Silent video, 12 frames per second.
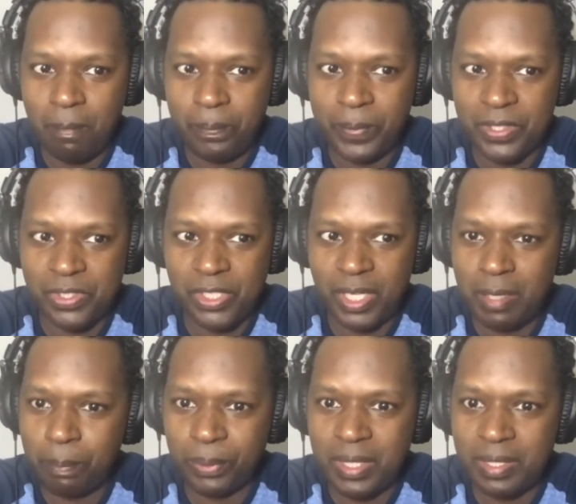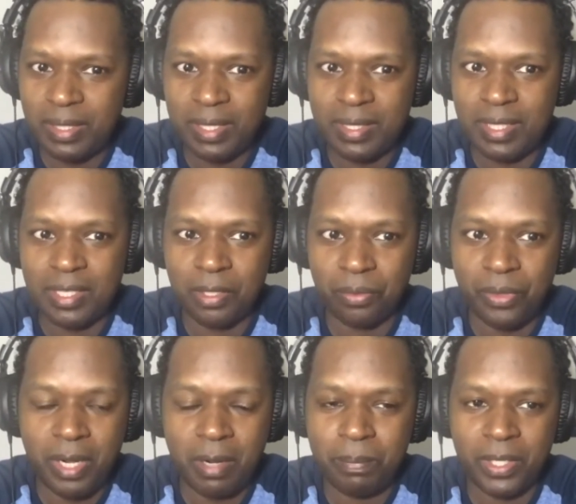But she had a pretty lengthy
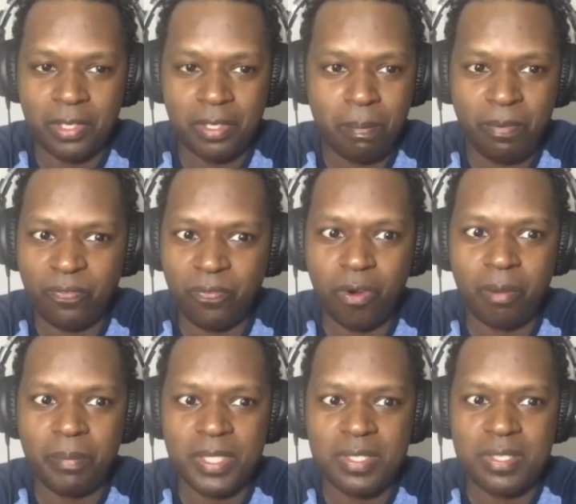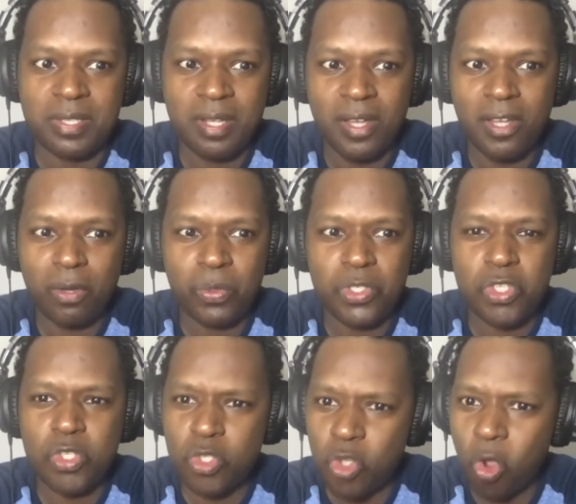career, but her performance was
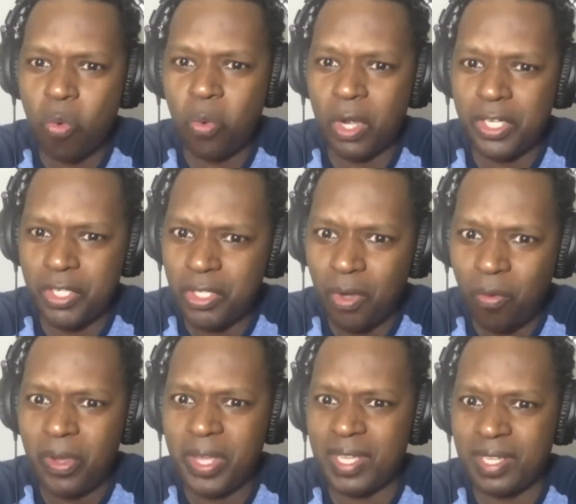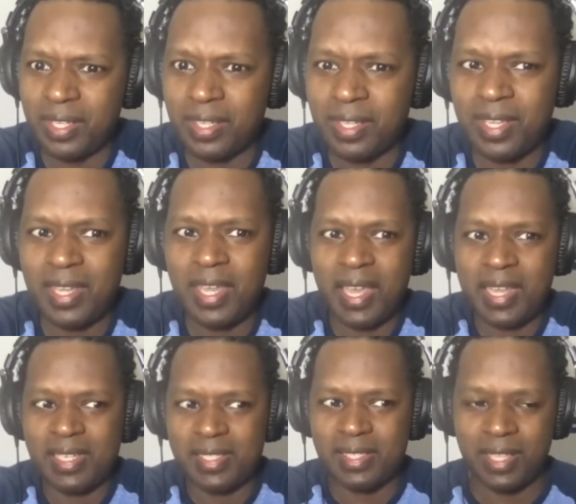so annoying.
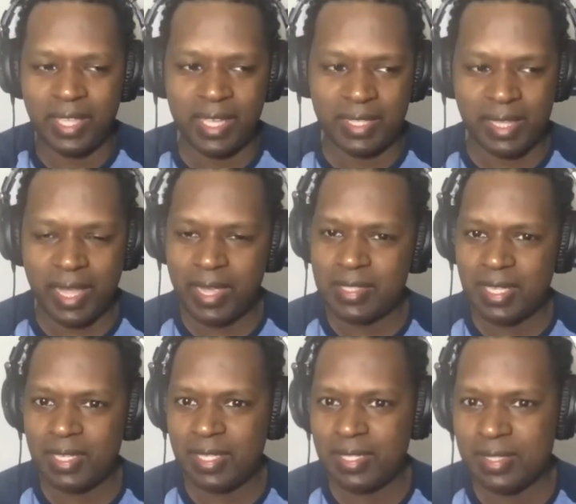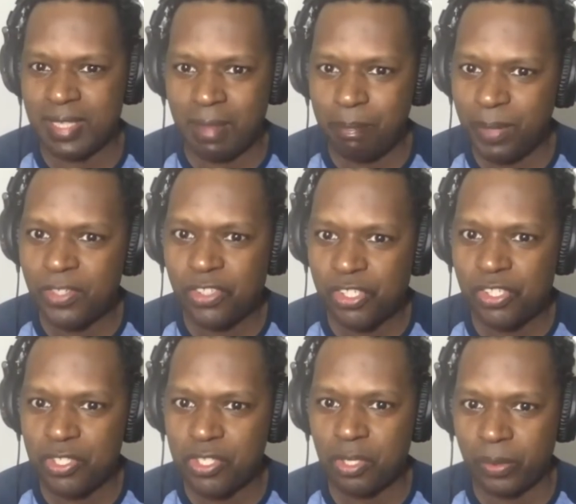And it lacked any
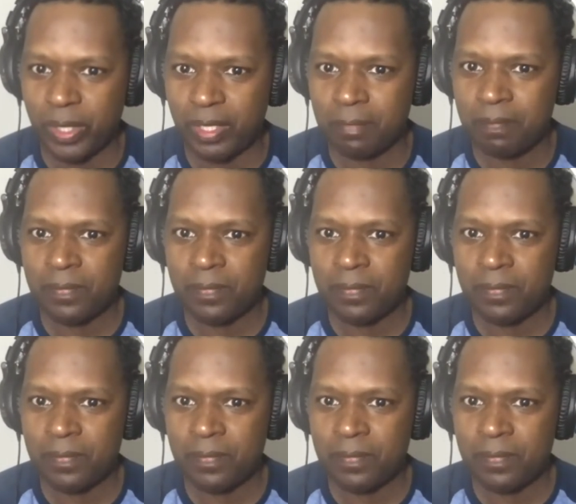dimension to it.